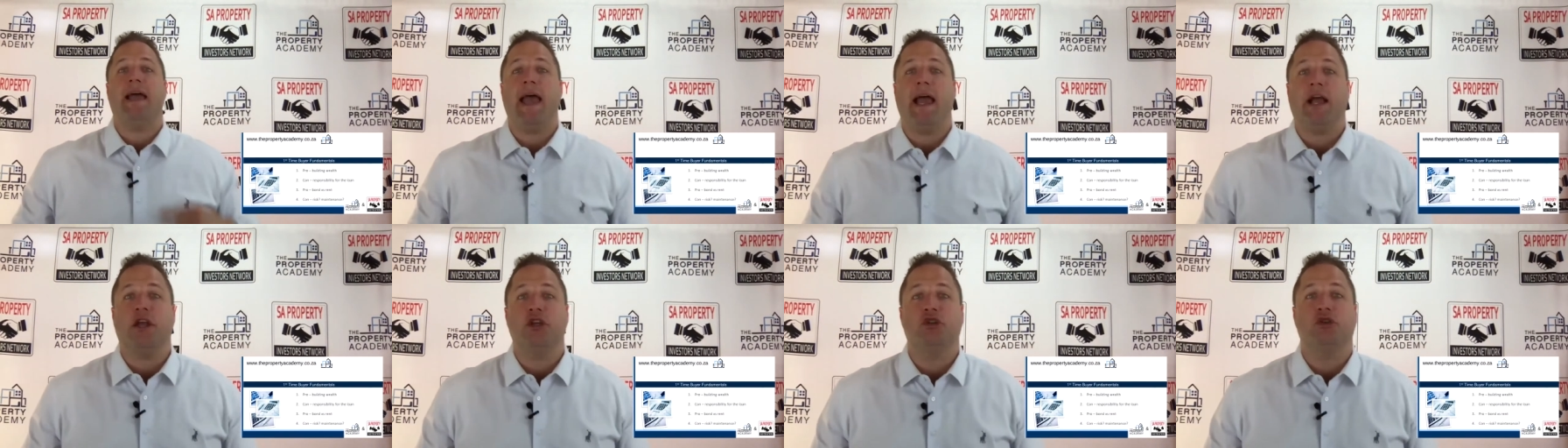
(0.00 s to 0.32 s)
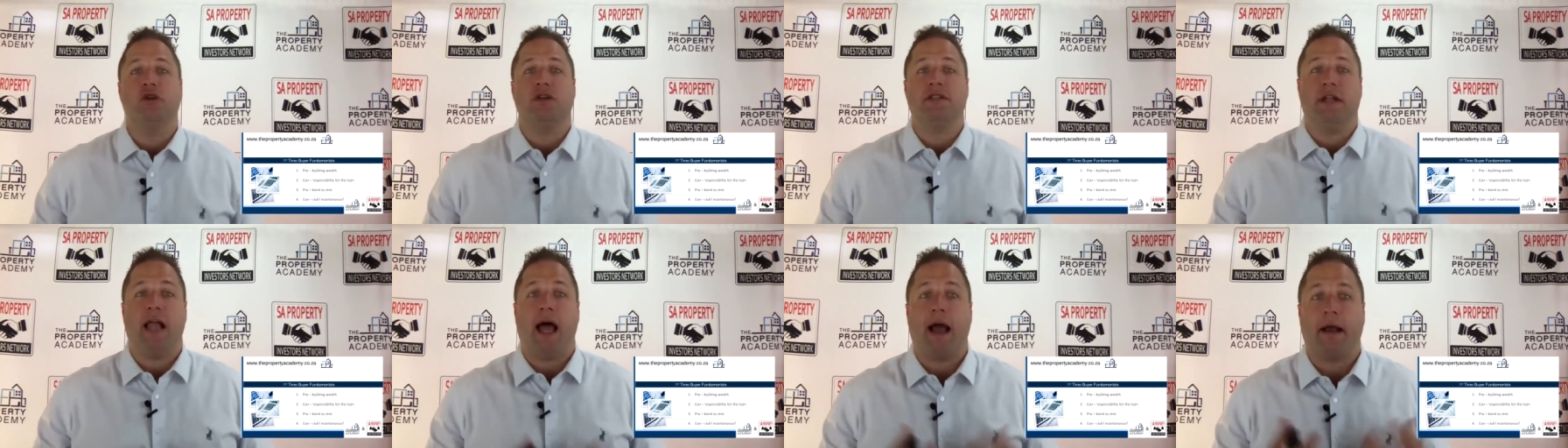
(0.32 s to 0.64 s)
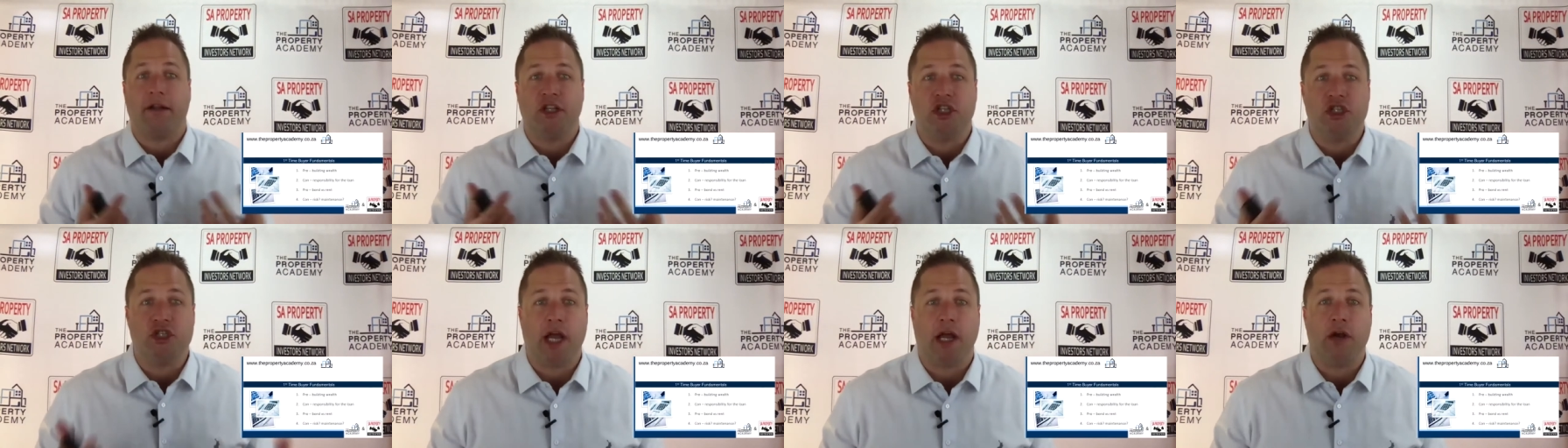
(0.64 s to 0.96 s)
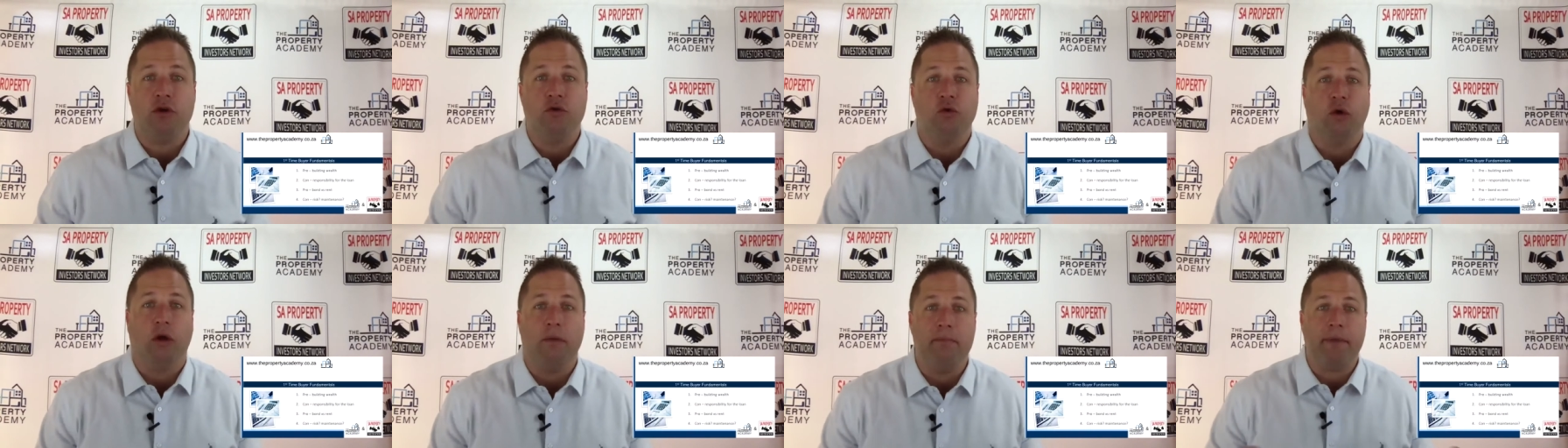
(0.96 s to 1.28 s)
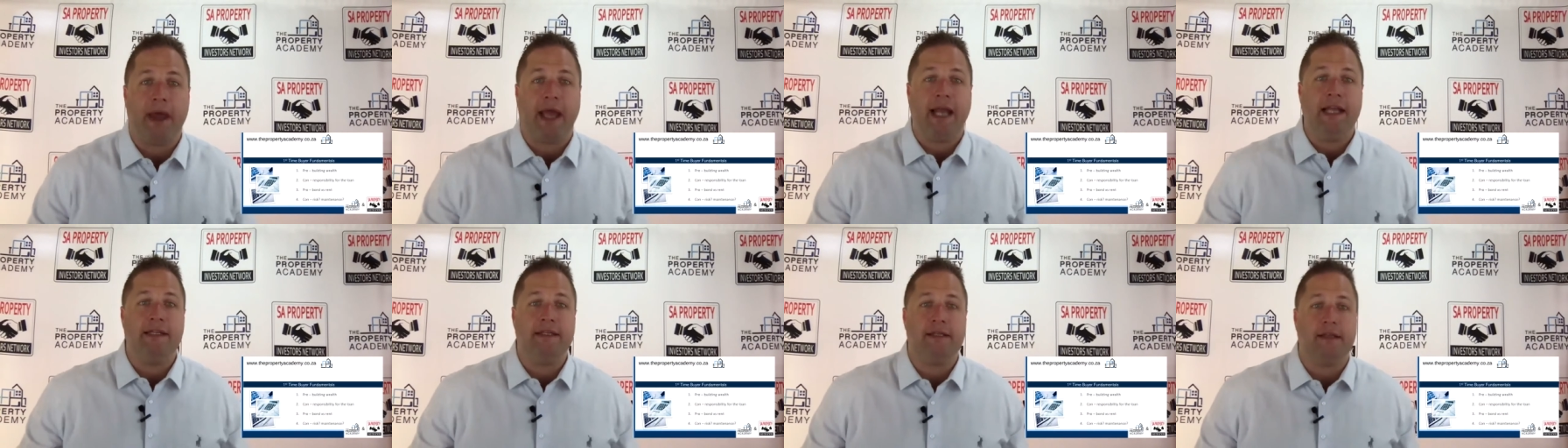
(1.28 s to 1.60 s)
extras like general
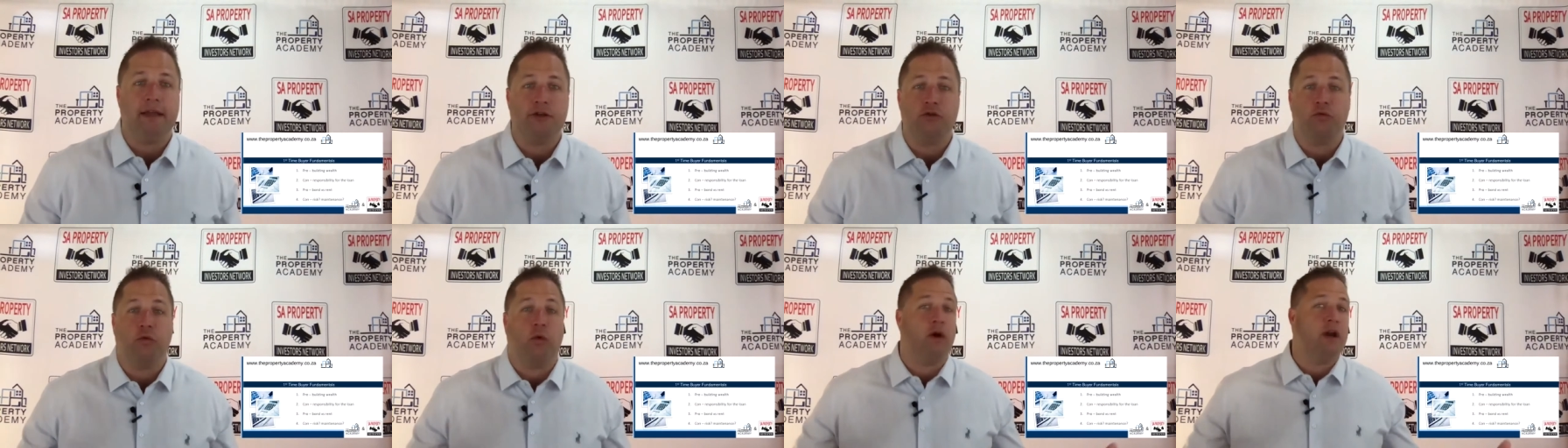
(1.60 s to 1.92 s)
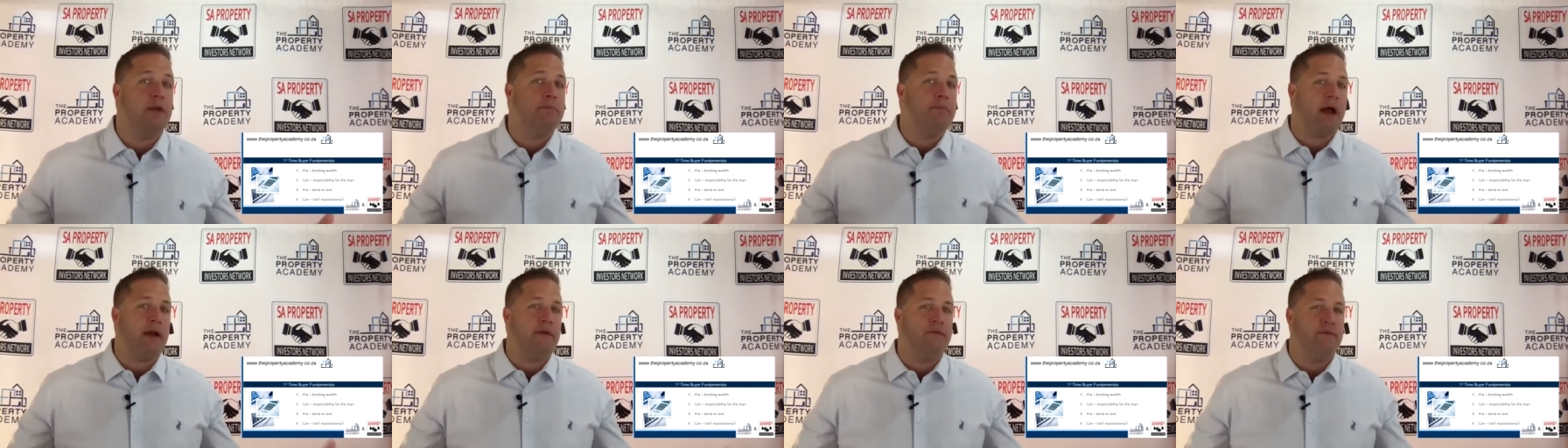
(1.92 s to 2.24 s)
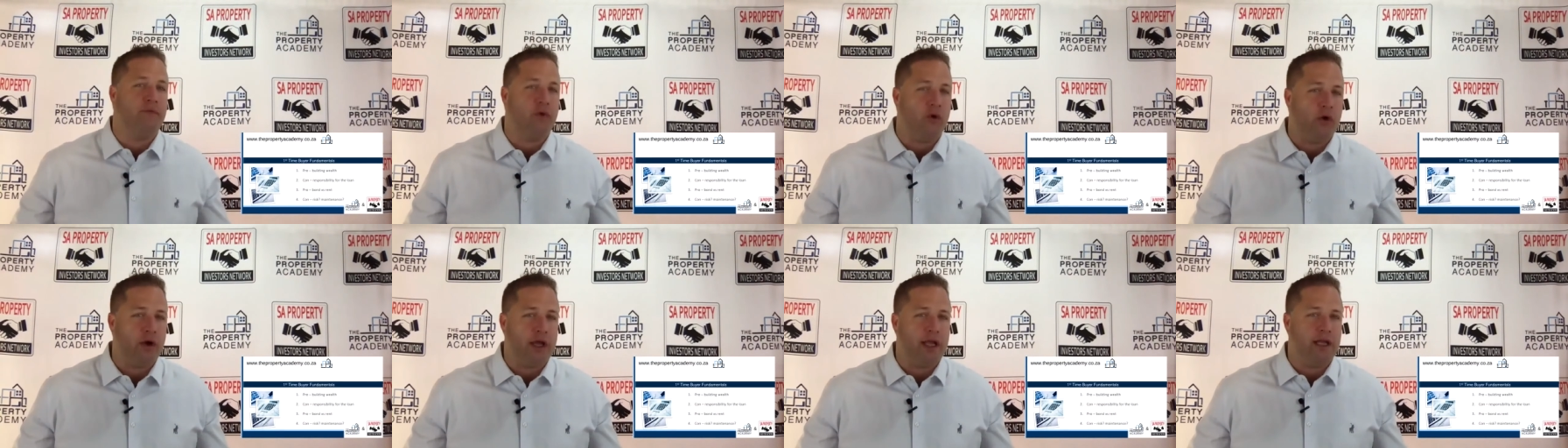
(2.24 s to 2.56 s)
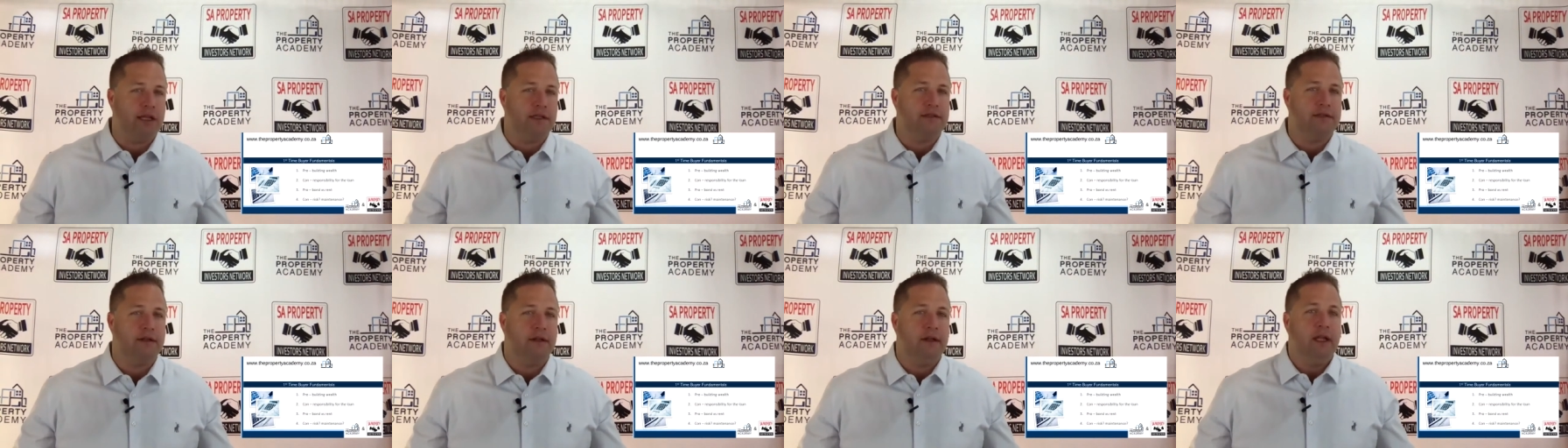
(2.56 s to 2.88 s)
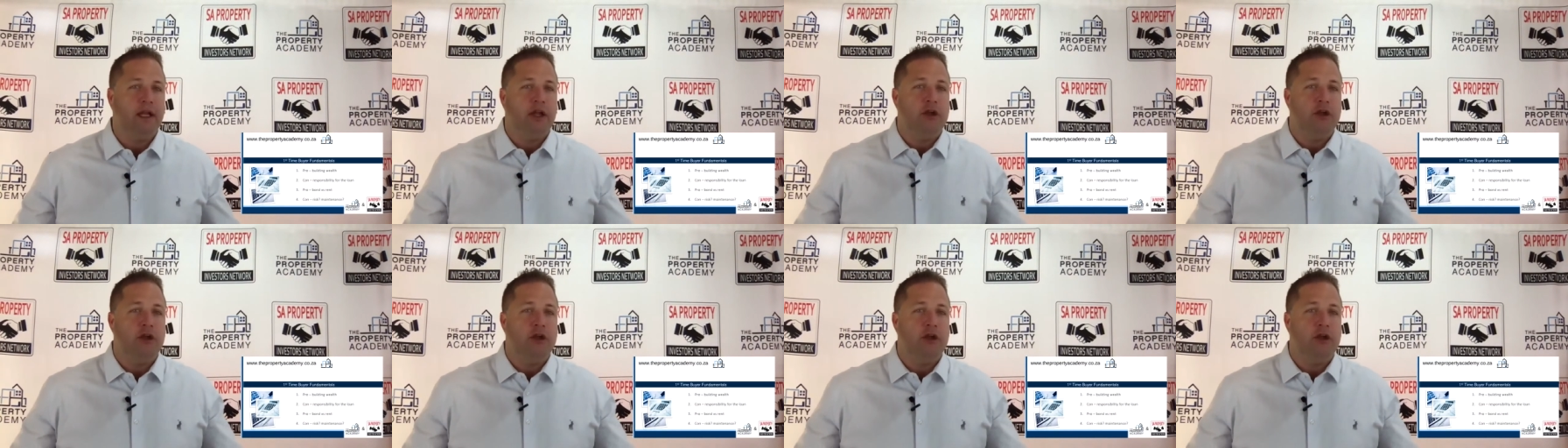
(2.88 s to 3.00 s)
maintenance. What about voids?